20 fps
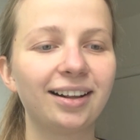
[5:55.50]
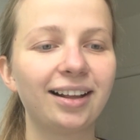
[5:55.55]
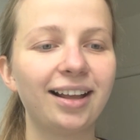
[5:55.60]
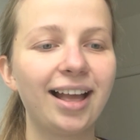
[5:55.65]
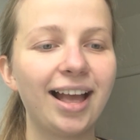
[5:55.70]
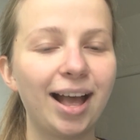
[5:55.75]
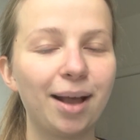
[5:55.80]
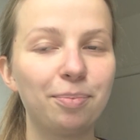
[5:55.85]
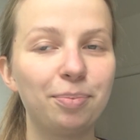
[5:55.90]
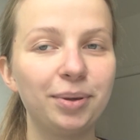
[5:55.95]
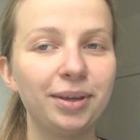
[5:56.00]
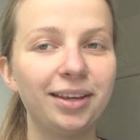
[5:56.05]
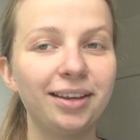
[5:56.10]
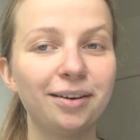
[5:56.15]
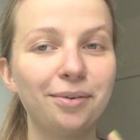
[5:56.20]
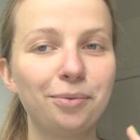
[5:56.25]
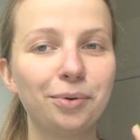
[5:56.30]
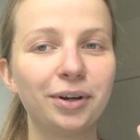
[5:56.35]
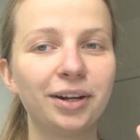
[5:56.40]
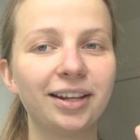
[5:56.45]
happy
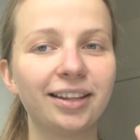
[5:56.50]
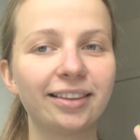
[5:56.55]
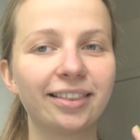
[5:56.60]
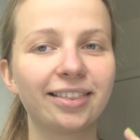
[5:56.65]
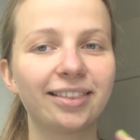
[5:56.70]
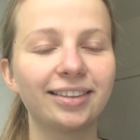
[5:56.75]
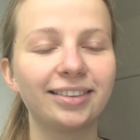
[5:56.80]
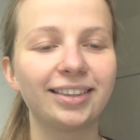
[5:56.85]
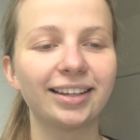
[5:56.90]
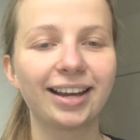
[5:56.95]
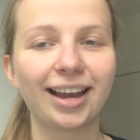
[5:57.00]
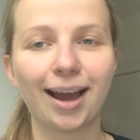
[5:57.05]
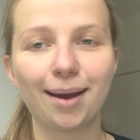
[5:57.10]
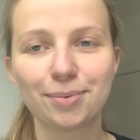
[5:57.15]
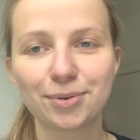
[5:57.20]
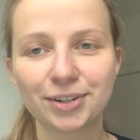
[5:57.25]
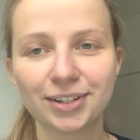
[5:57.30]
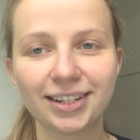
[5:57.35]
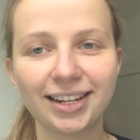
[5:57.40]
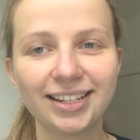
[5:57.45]
with the
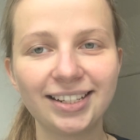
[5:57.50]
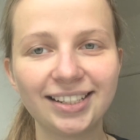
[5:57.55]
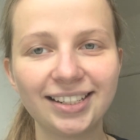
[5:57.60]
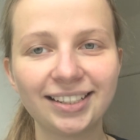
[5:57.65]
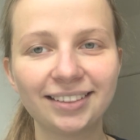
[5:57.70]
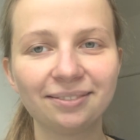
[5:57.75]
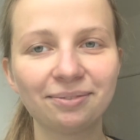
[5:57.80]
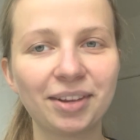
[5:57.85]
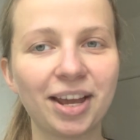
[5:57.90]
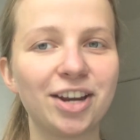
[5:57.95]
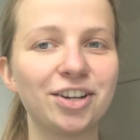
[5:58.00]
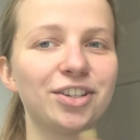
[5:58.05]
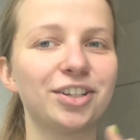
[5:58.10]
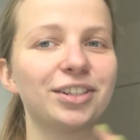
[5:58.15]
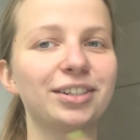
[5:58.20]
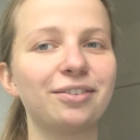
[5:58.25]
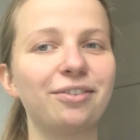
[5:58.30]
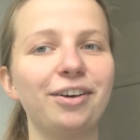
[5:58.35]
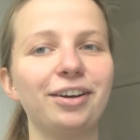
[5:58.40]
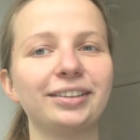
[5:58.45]
caption they did. I
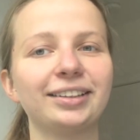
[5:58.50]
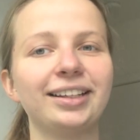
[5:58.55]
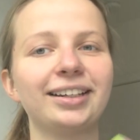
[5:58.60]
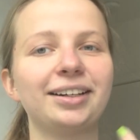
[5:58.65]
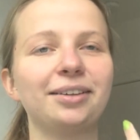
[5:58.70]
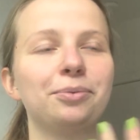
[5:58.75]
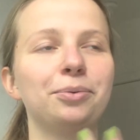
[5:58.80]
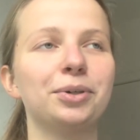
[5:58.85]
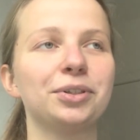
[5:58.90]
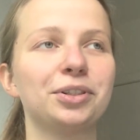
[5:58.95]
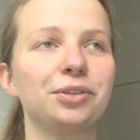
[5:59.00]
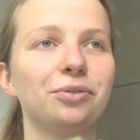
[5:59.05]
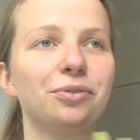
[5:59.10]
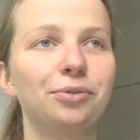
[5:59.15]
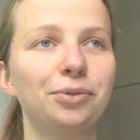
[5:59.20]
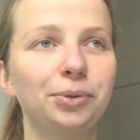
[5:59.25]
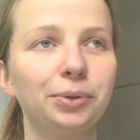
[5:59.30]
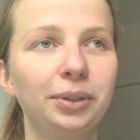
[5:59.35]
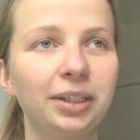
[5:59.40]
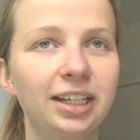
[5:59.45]
just felt like it wasn't
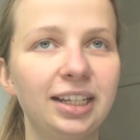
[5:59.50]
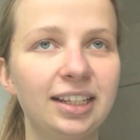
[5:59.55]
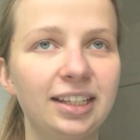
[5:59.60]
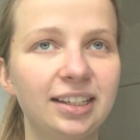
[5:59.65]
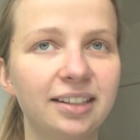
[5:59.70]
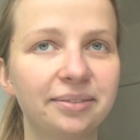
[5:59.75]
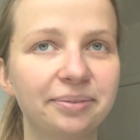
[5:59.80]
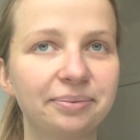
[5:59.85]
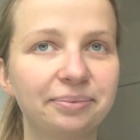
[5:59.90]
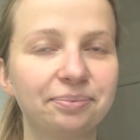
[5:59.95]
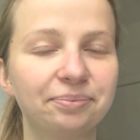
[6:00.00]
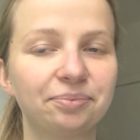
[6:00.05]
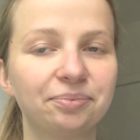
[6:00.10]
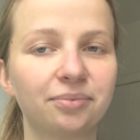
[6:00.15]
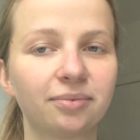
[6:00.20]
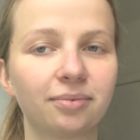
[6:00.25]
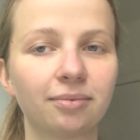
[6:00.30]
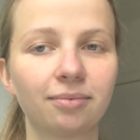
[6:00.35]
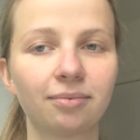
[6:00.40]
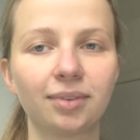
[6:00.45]
fully
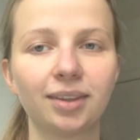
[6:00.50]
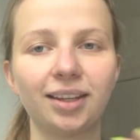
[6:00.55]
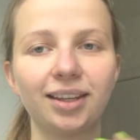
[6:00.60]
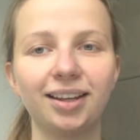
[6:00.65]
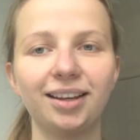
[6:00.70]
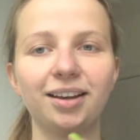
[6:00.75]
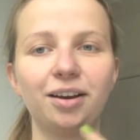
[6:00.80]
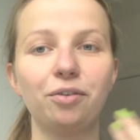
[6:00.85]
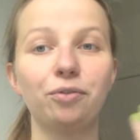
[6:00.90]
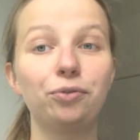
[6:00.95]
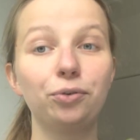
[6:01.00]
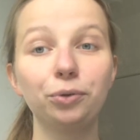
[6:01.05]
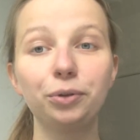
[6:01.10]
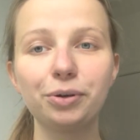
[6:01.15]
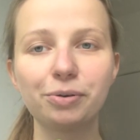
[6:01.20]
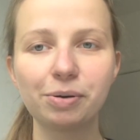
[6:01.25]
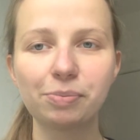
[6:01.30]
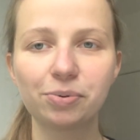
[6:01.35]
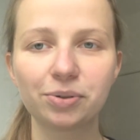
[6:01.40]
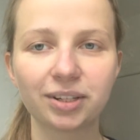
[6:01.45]

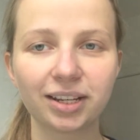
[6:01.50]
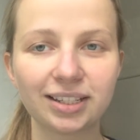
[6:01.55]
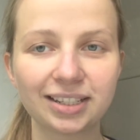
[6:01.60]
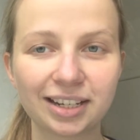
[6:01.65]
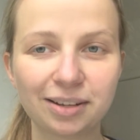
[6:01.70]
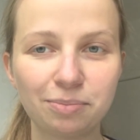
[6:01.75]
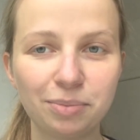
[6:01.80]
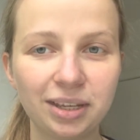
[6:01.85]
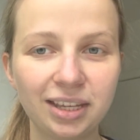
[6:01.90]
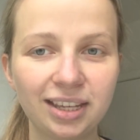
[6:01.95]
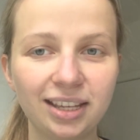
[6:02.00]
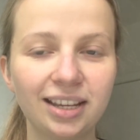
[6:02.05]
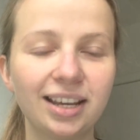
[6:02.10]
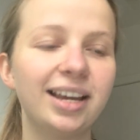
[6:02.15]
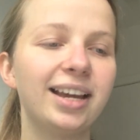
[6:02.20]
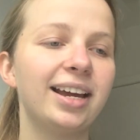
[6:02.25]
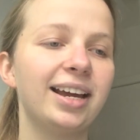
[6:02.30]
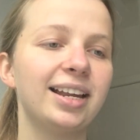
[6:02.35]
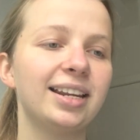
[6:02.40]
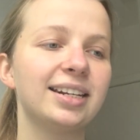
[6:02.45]
representing me,
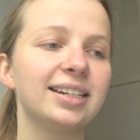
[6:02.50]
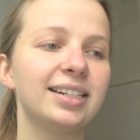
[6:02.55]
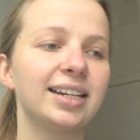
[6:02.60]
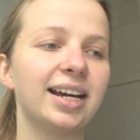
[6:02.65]
and